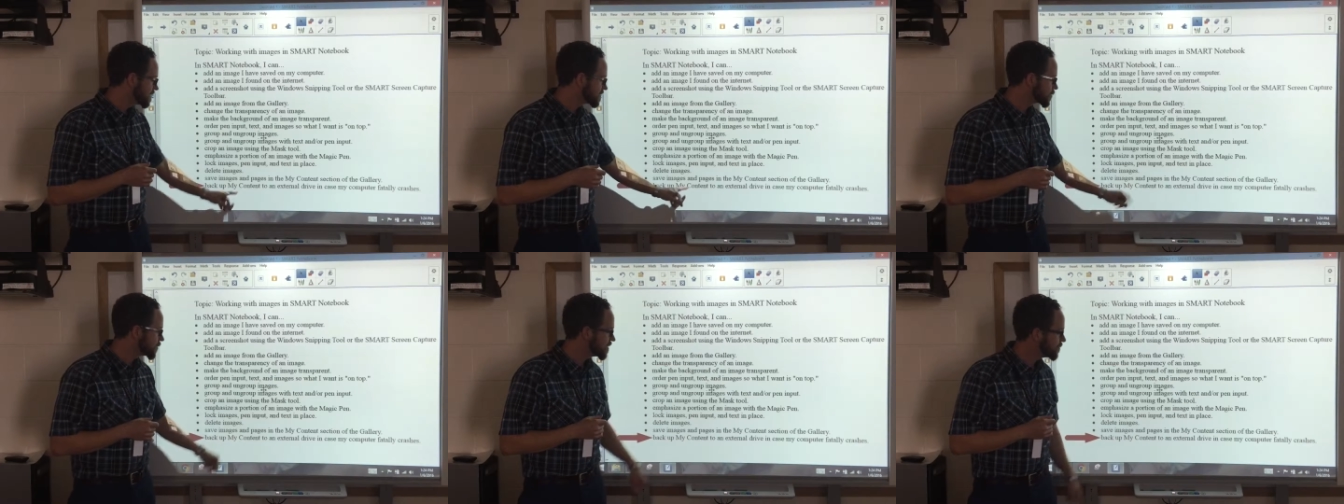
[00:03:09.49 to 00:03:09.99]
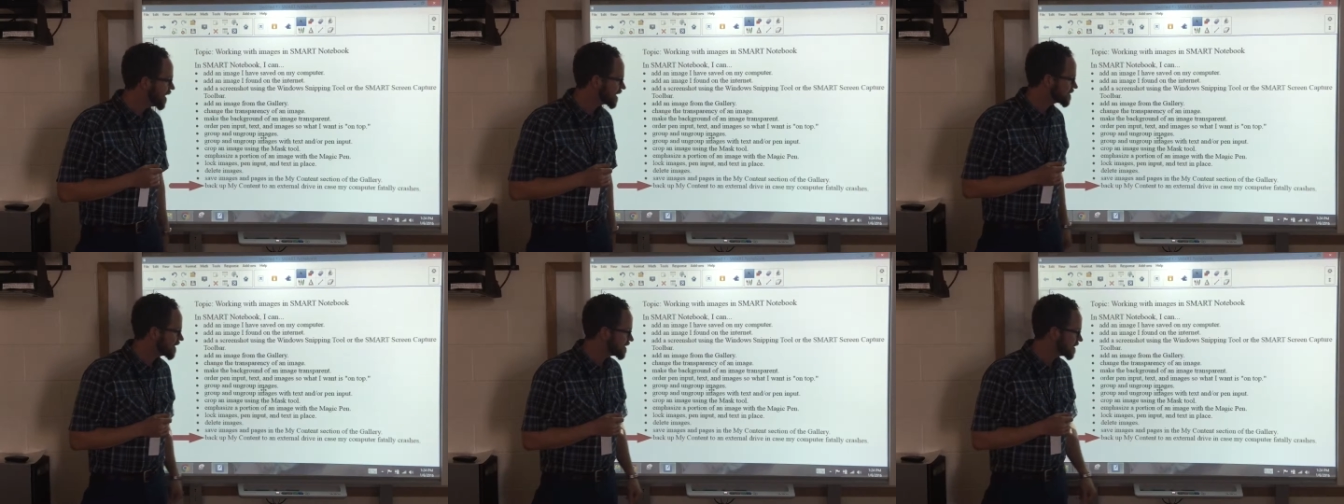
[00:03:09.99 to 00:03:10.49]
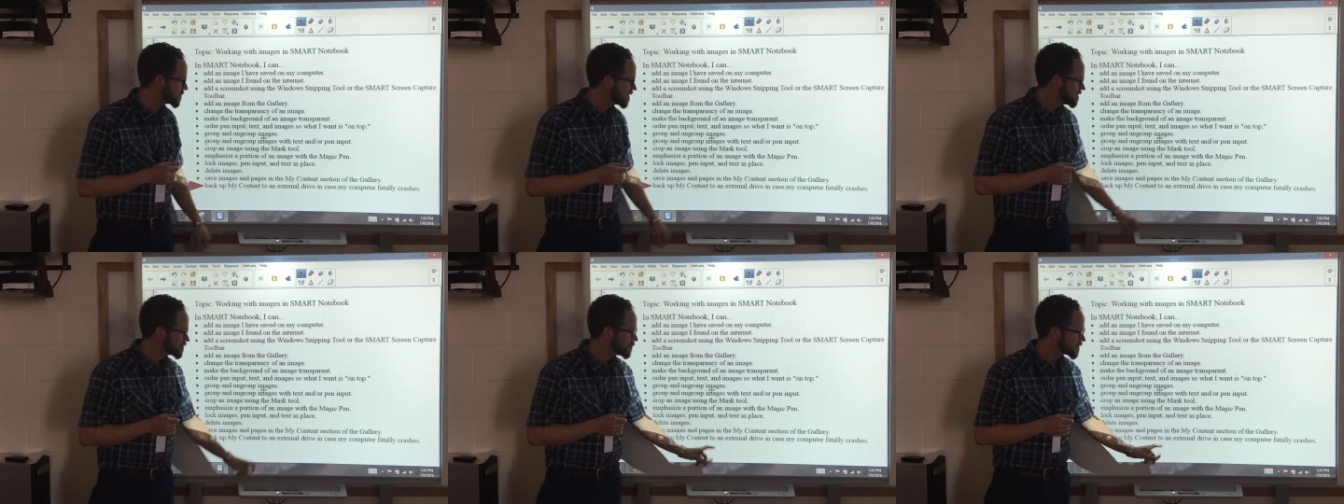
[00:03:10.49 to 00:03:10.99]
There's a way to back that up
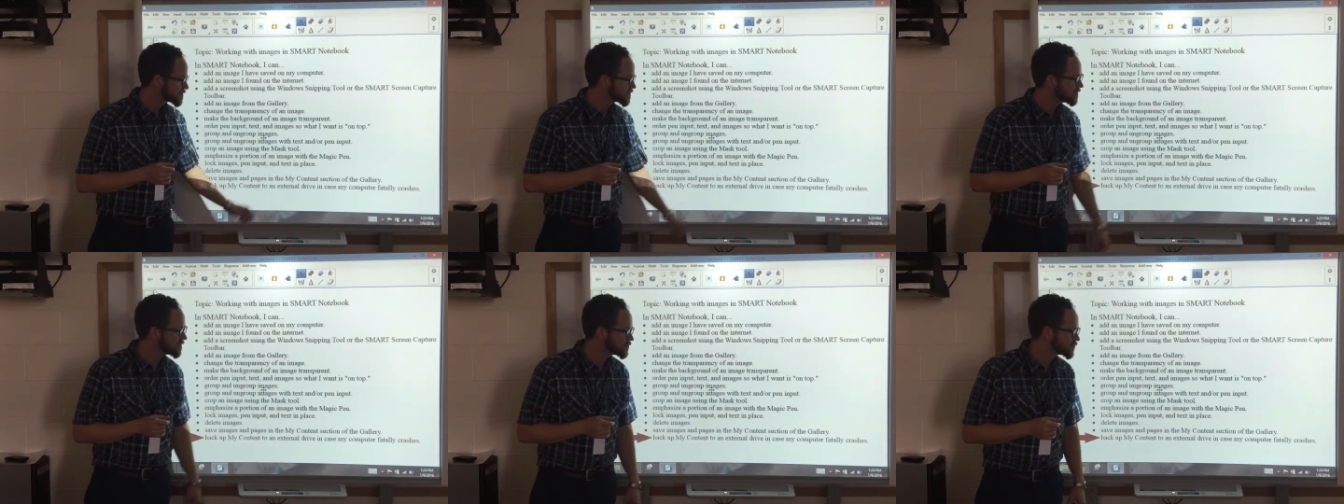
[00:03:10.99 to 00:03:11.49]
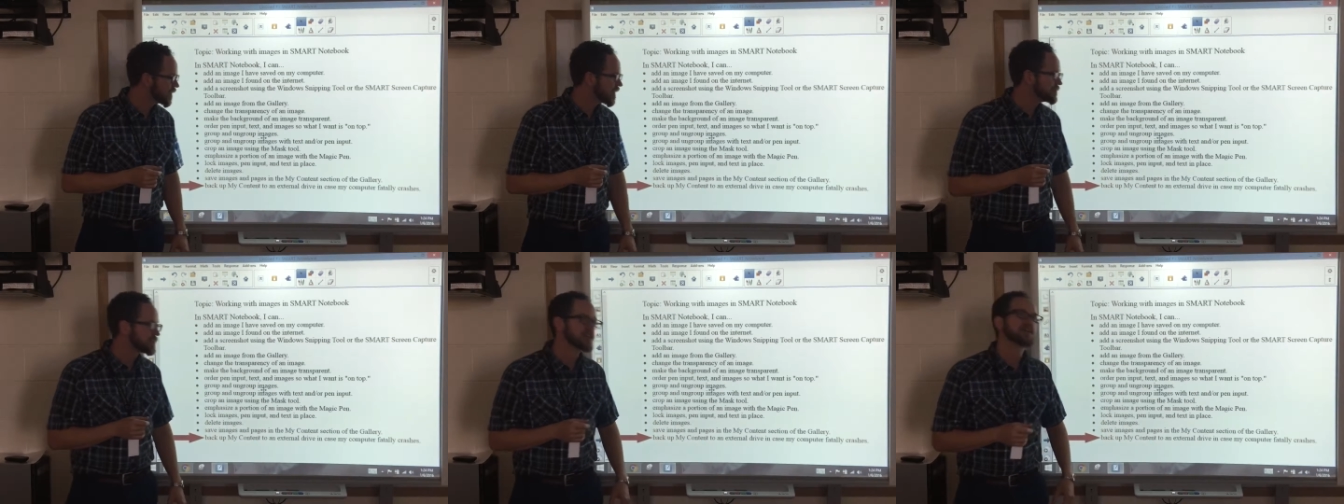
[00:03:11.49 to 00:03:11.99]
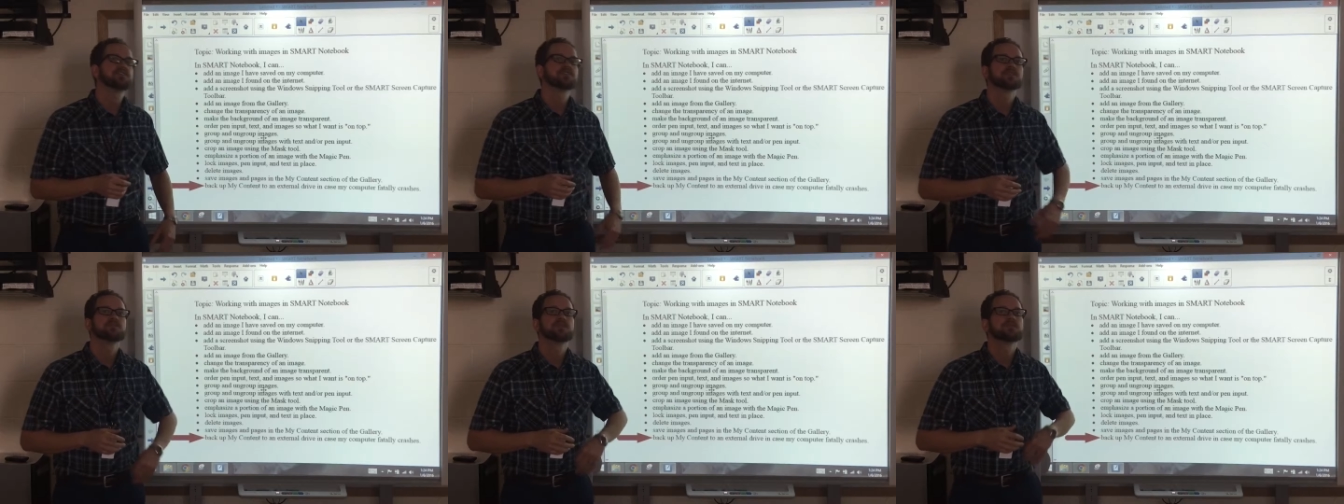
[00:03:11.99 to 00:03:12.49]
to an external drive in case
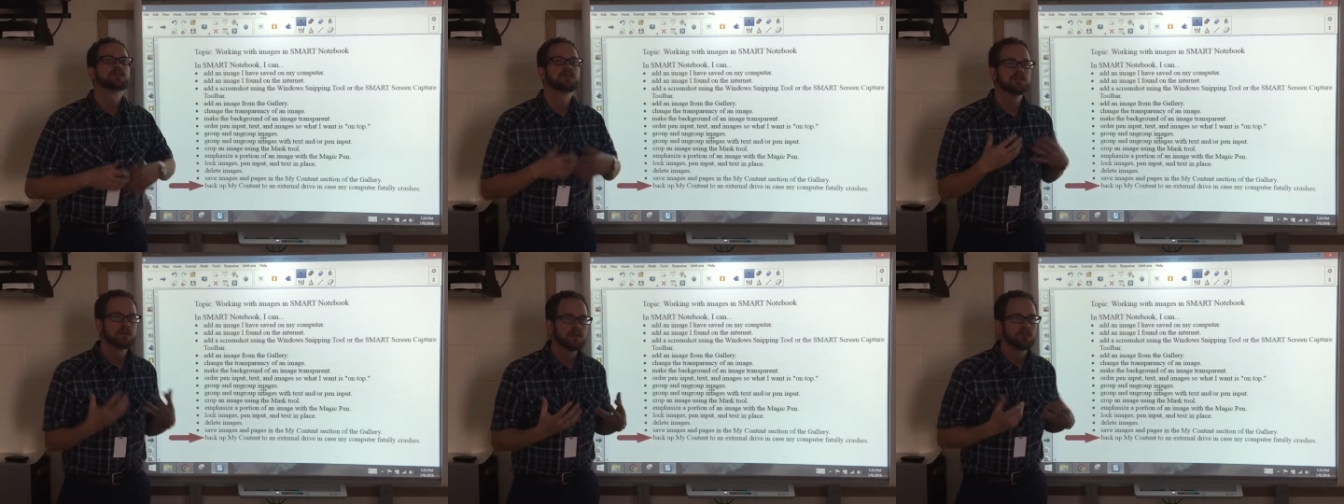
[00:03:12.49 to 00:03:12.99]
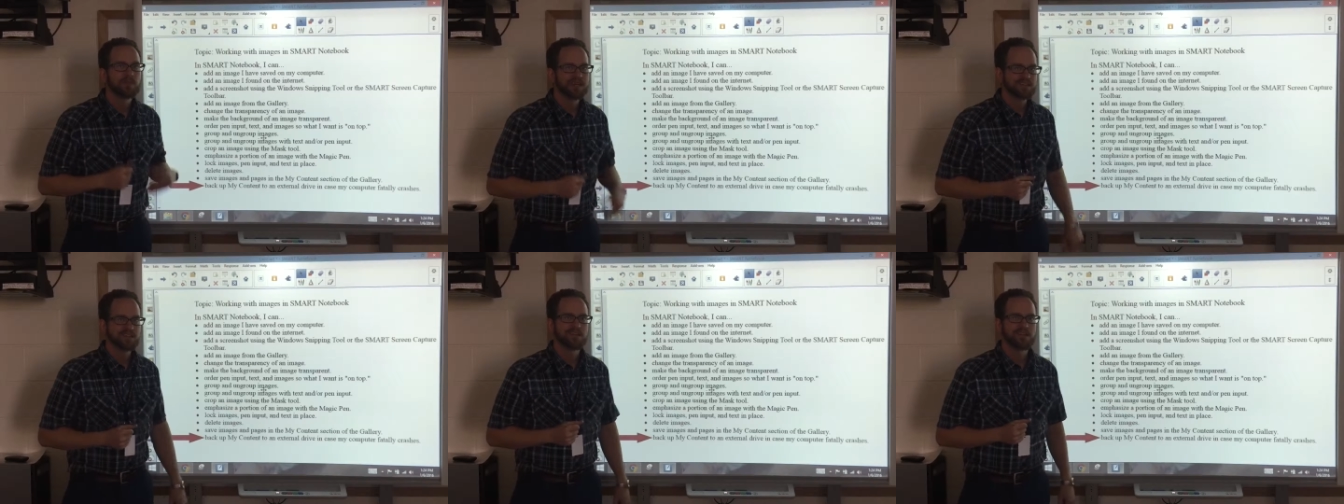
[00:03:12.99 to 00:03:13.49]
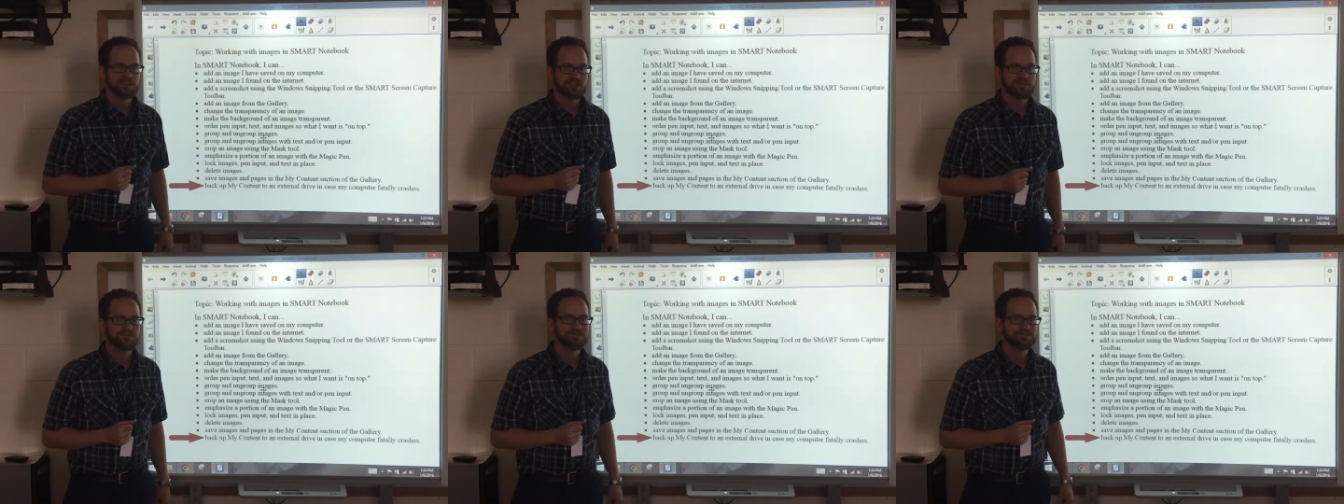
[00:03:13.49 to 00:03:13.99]
your computer bites the dust.